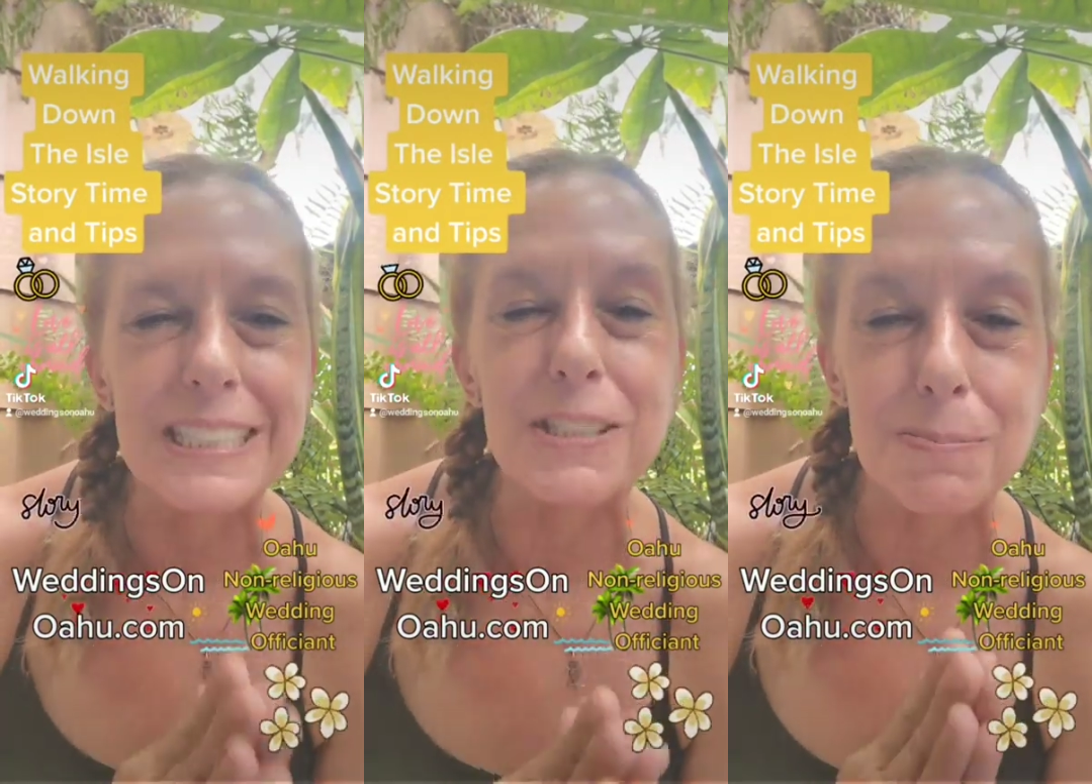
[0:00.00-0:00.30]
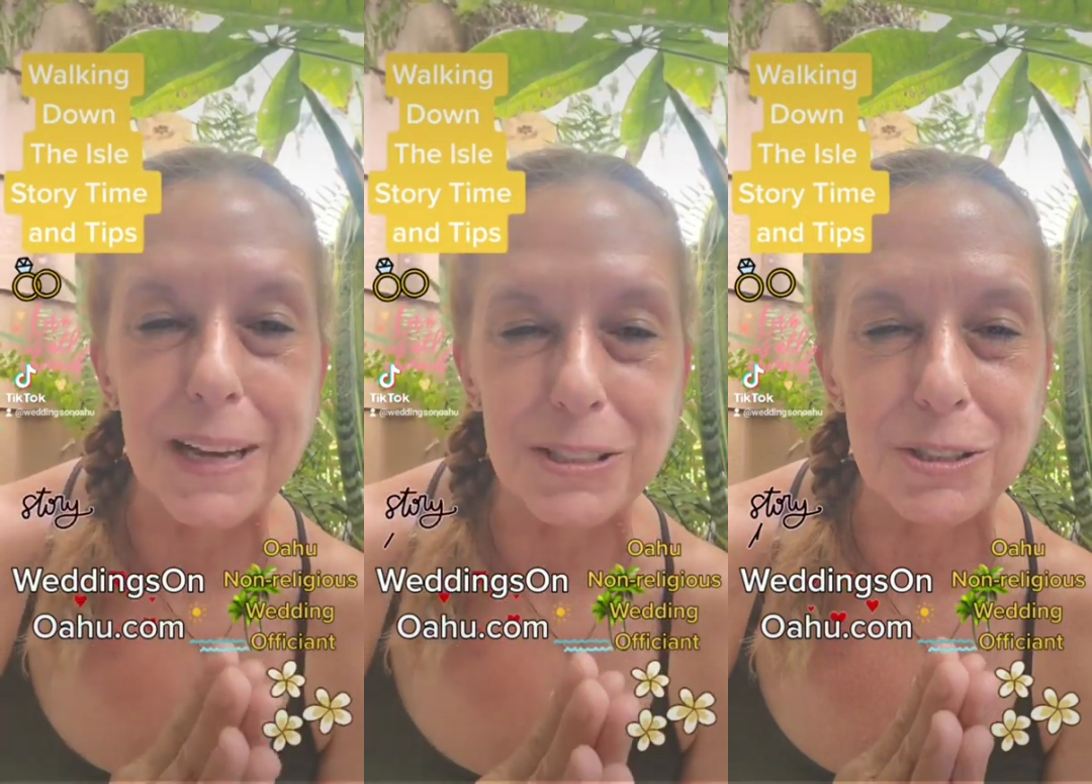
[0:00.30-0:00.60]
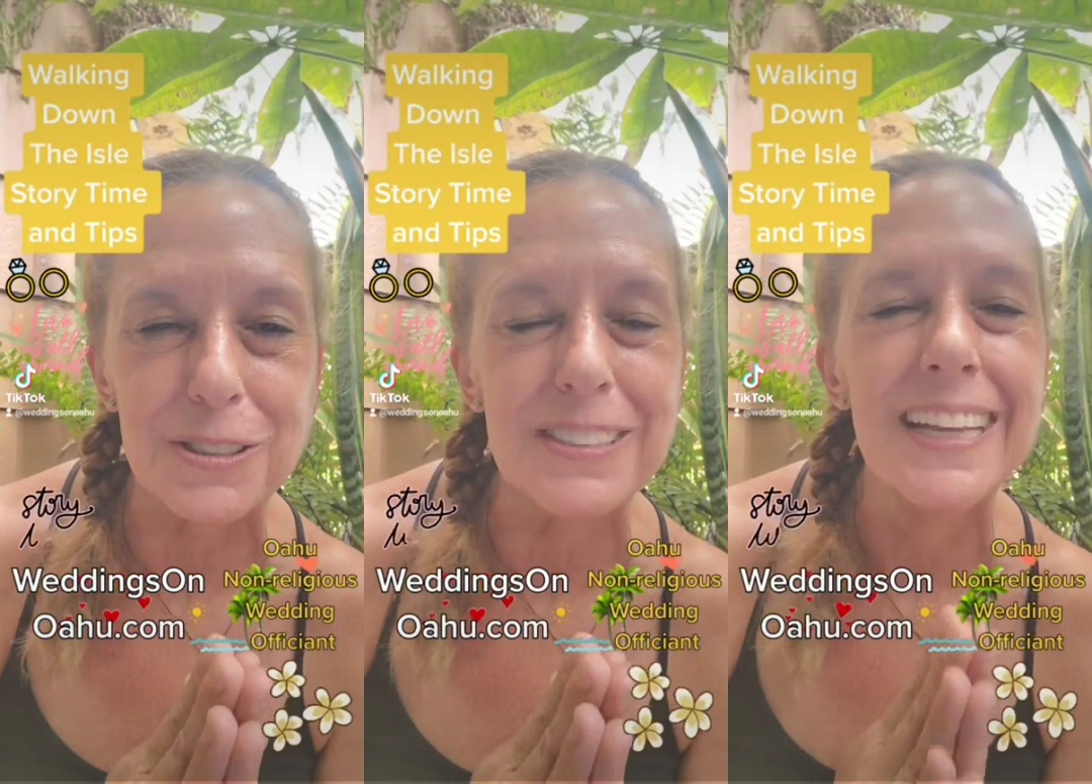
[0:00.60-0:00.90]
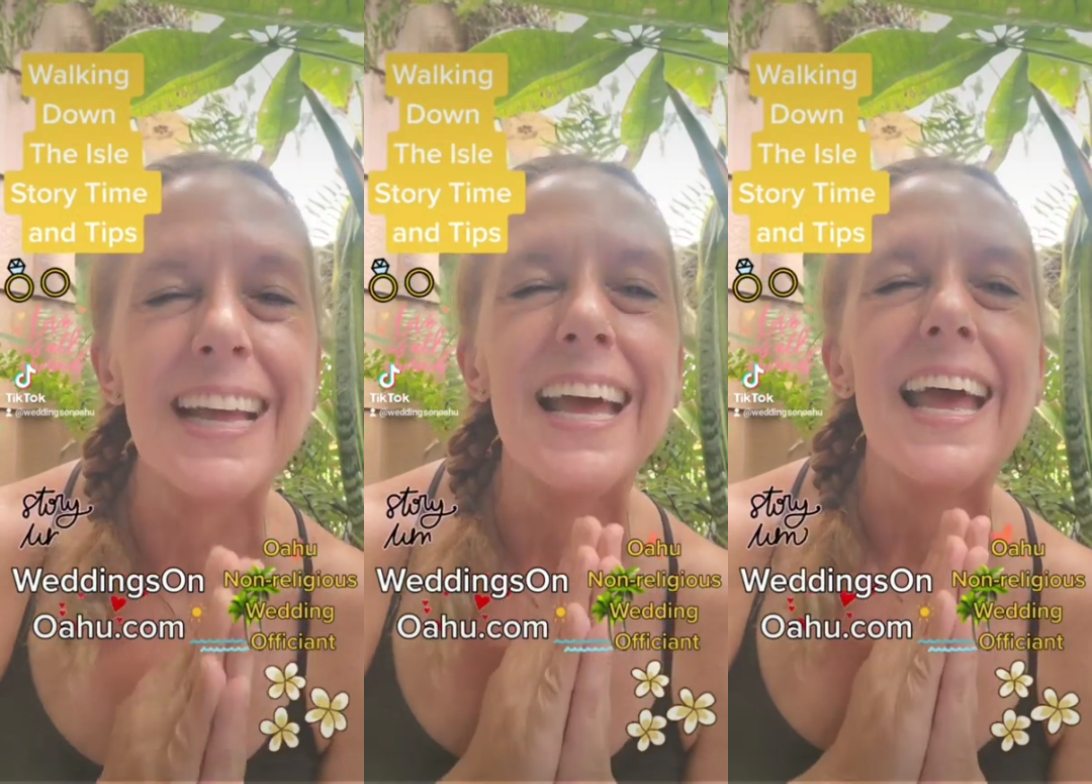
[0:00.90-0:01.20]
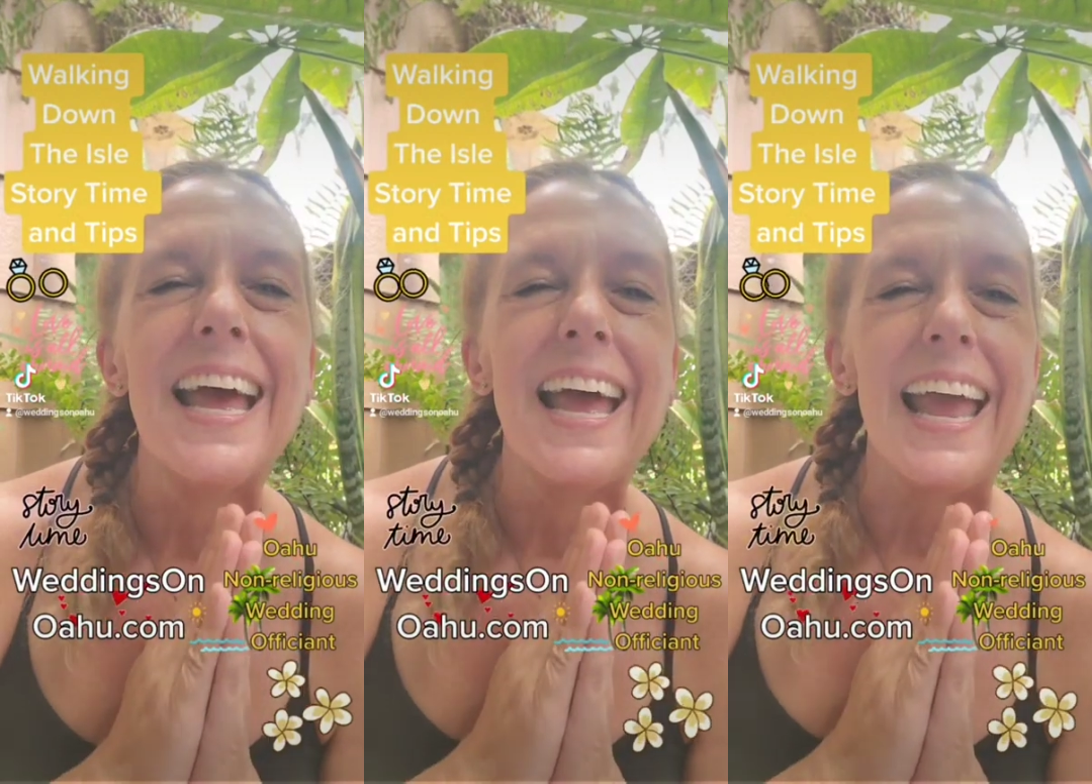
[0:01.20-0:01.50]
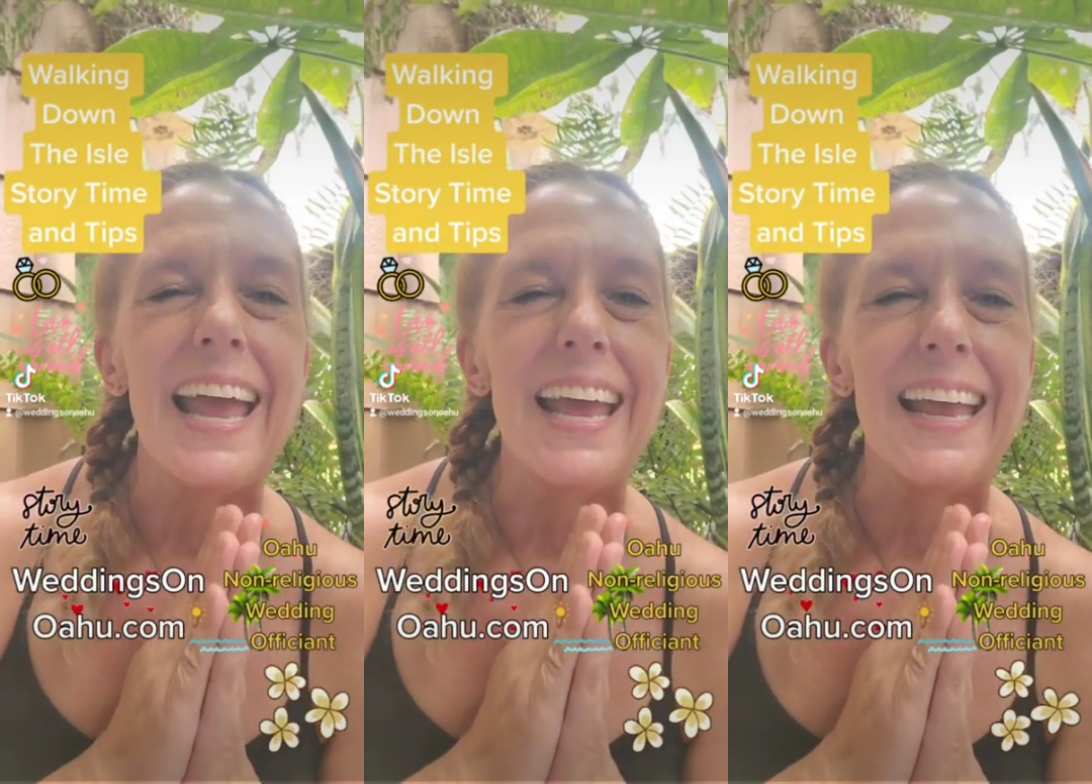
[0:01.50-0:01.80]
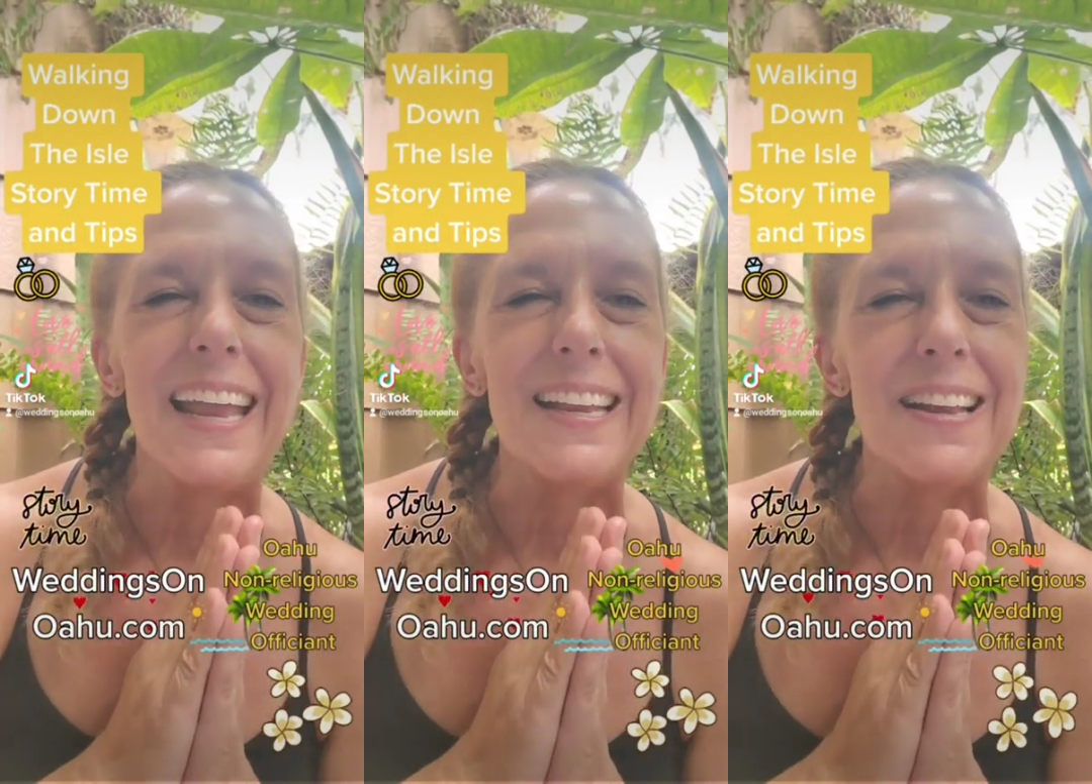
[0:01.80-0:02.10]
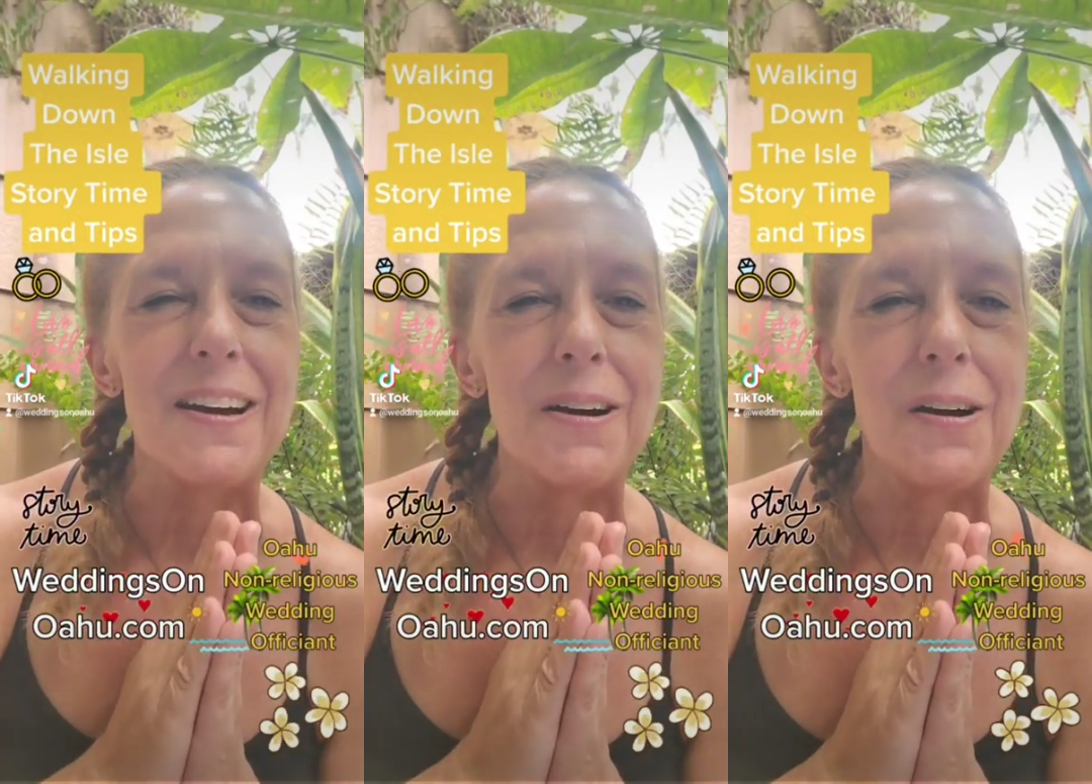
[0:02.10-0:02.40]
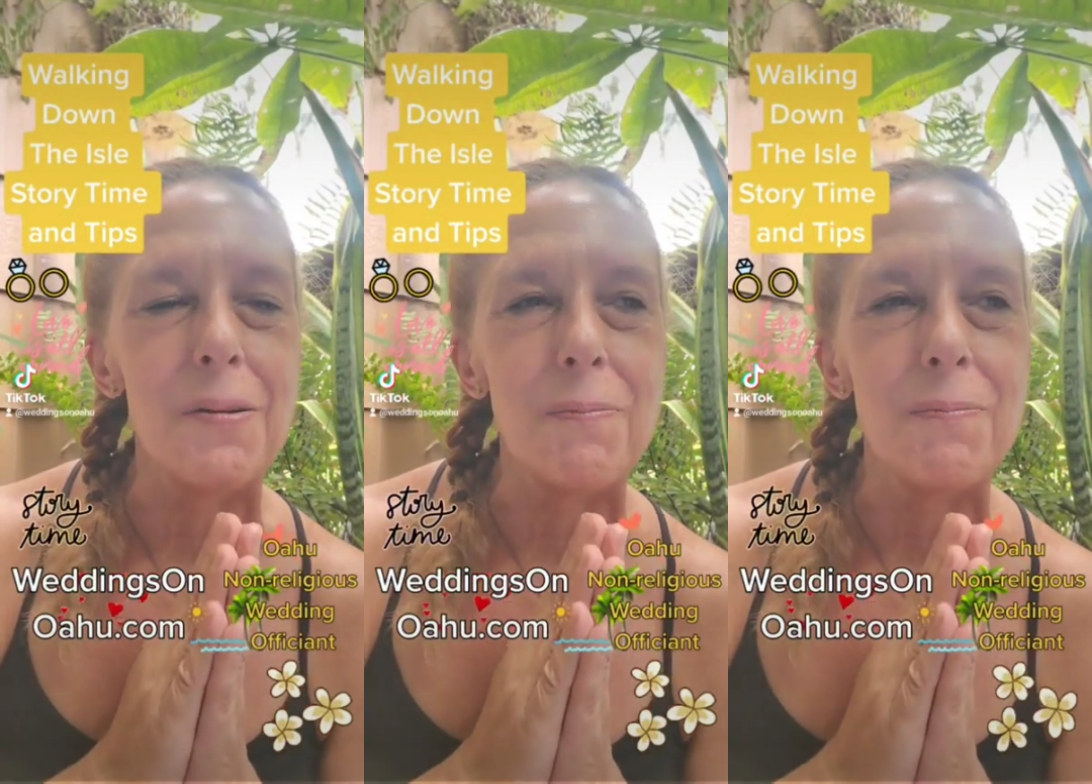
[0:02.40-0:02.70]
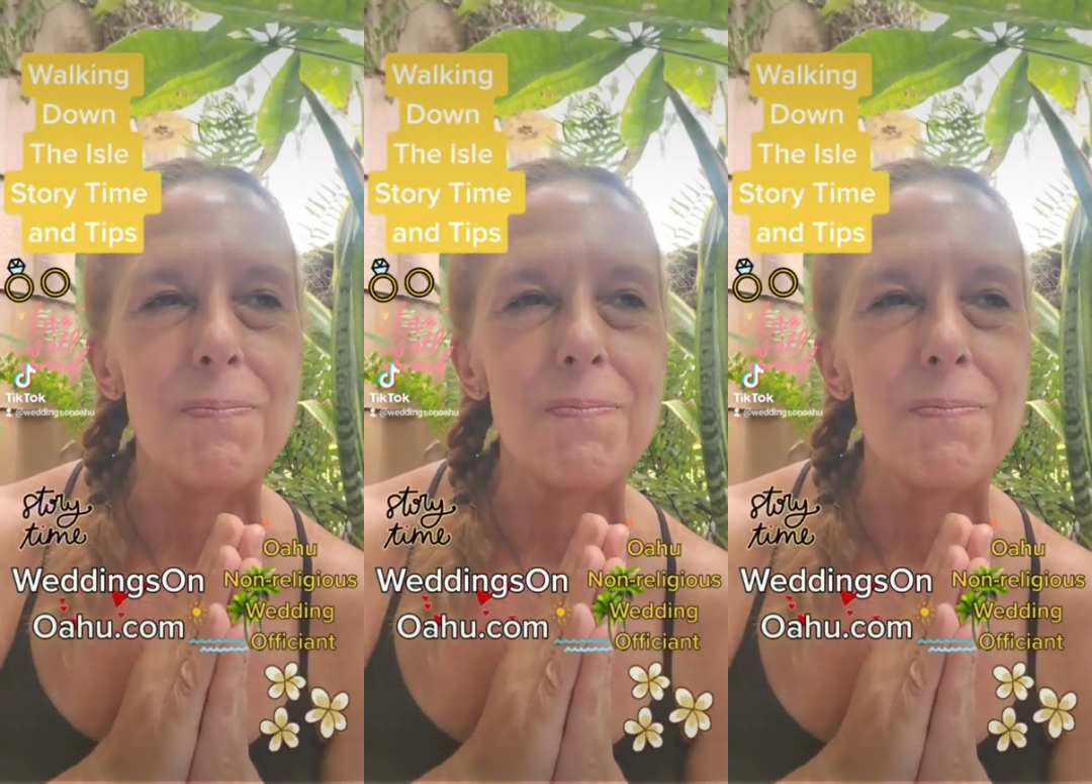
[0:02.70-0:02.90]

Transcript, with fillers: special, and um,